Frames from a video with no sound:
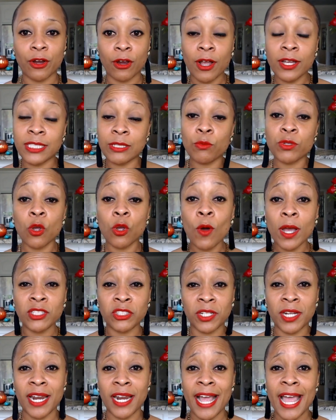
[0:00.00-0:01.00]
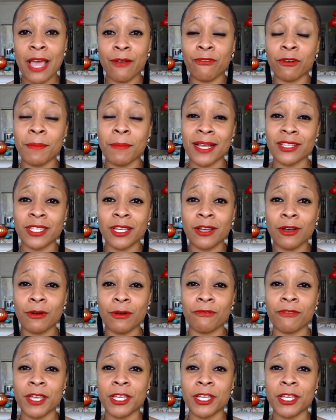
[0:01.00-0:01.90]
because it was a question that I had for myself,